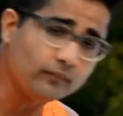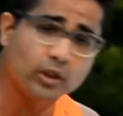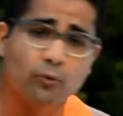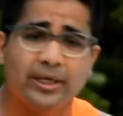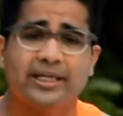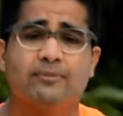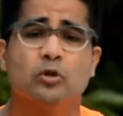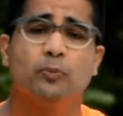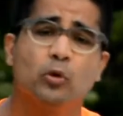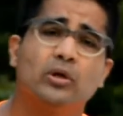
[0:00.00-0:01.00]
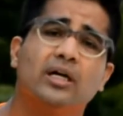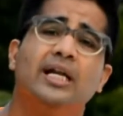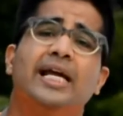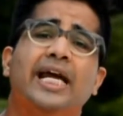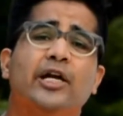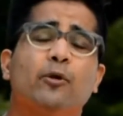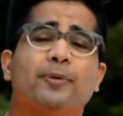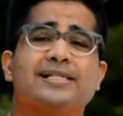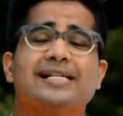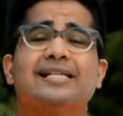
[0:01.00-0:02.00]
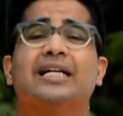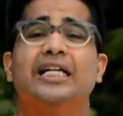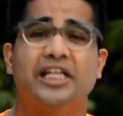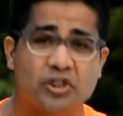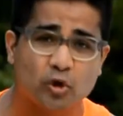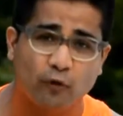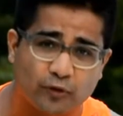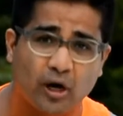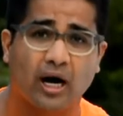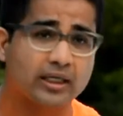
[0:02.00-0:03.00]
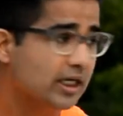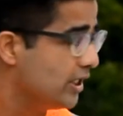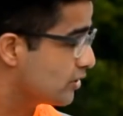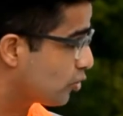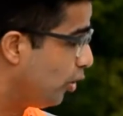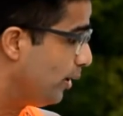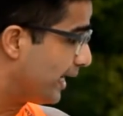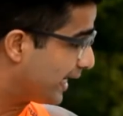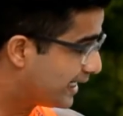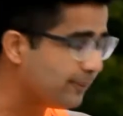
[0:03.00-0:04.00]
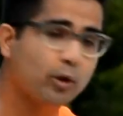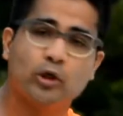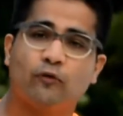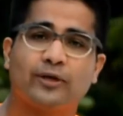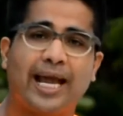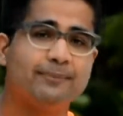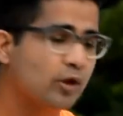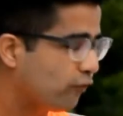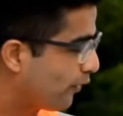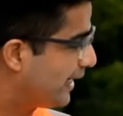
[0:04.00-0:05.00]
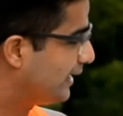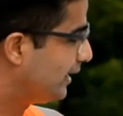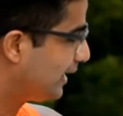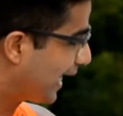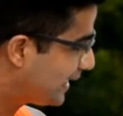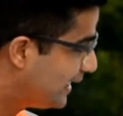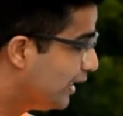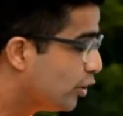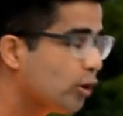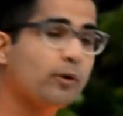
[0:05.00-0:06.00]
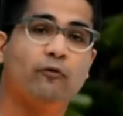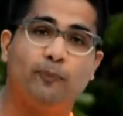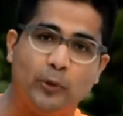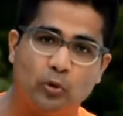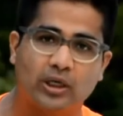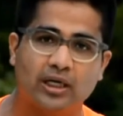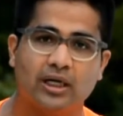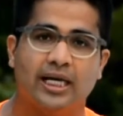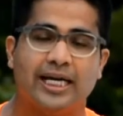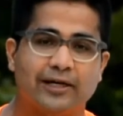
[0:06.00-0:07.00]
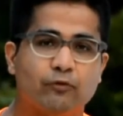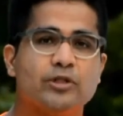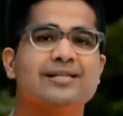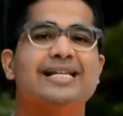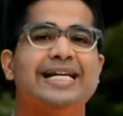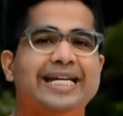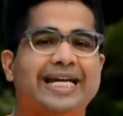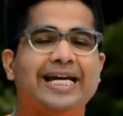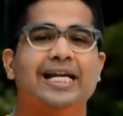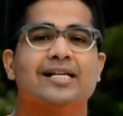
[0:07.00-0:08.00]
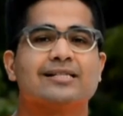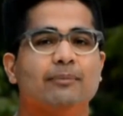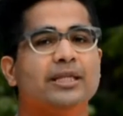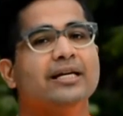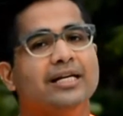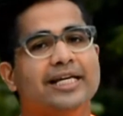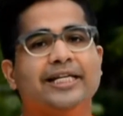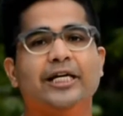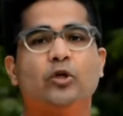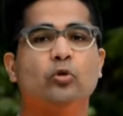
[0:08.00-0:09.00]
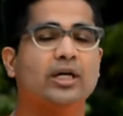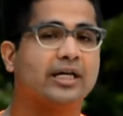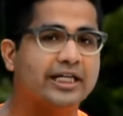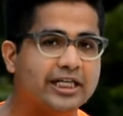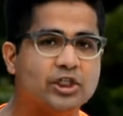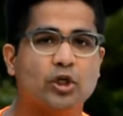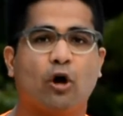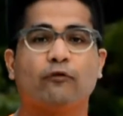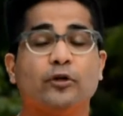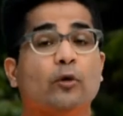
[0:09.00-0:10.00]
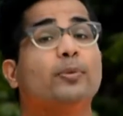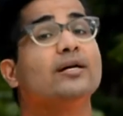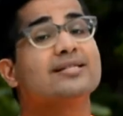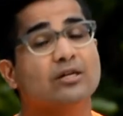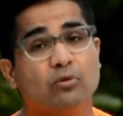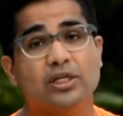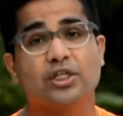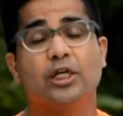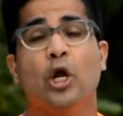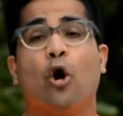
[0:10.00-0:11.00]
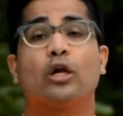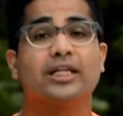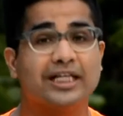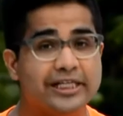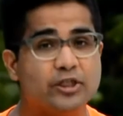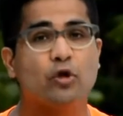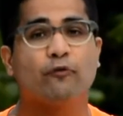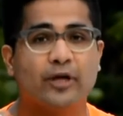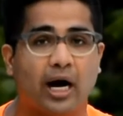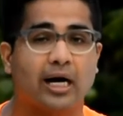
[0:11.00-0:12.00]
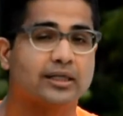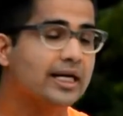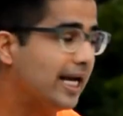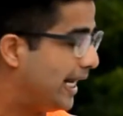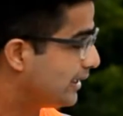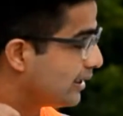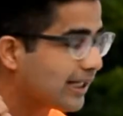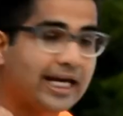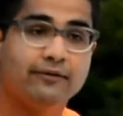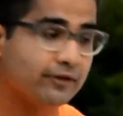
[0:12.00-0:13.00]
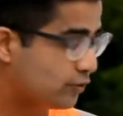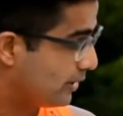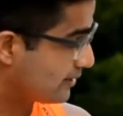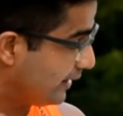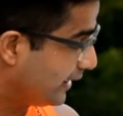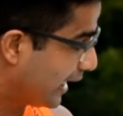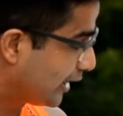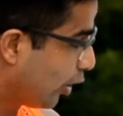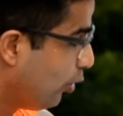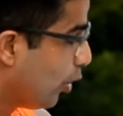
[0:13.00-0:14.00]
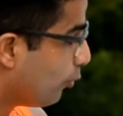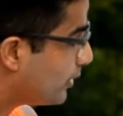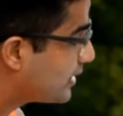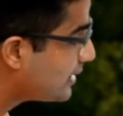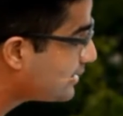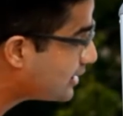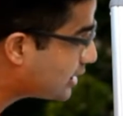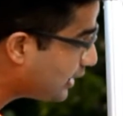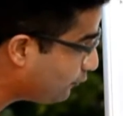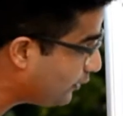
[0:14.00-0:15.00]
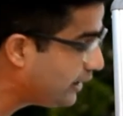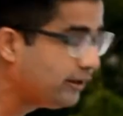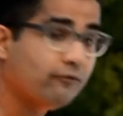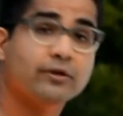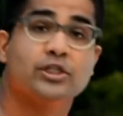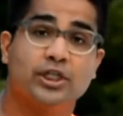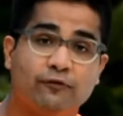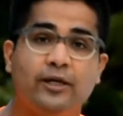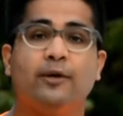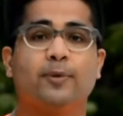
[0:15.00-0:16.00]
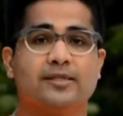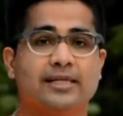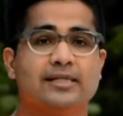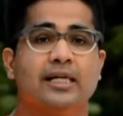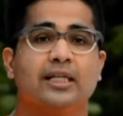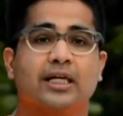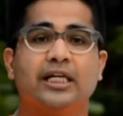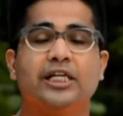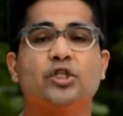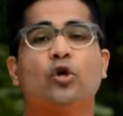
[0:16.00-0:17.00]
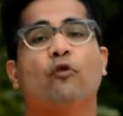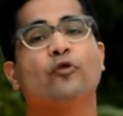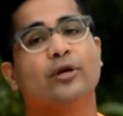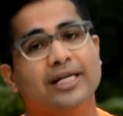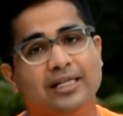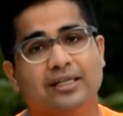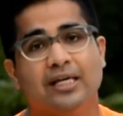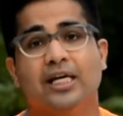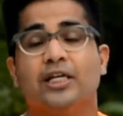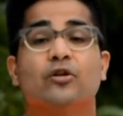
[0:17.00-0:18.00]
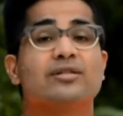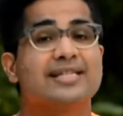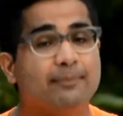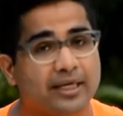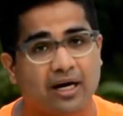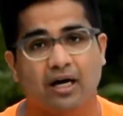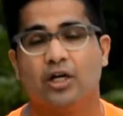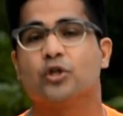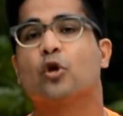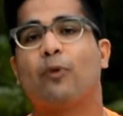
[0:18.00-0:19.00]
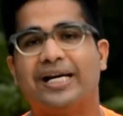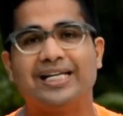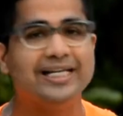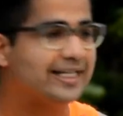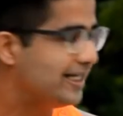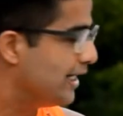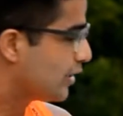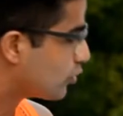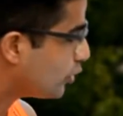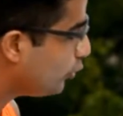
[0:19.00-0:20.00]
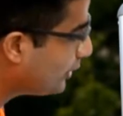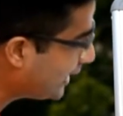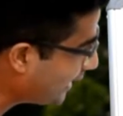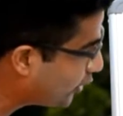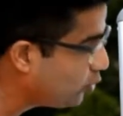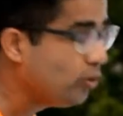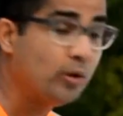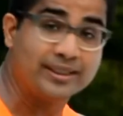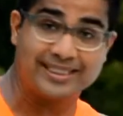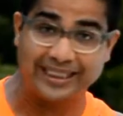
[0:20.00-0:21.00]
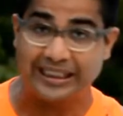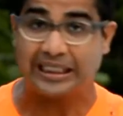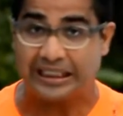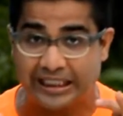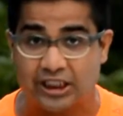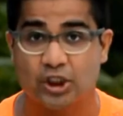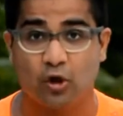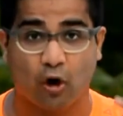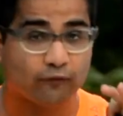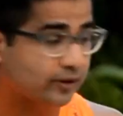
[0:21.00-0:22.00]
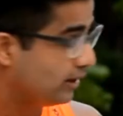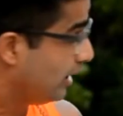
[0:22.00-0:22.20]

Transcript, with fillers: when it comes to blue color, it represents the condition of your heart. So any point of time you'll find the line to be of blue color, it would just indicate something related to the condition of your blood circulation or the condition of your heart. And the line which you are studying right now, which chiefly represents the condition of your health, your stamina, your vitality. So you need to check the condition of the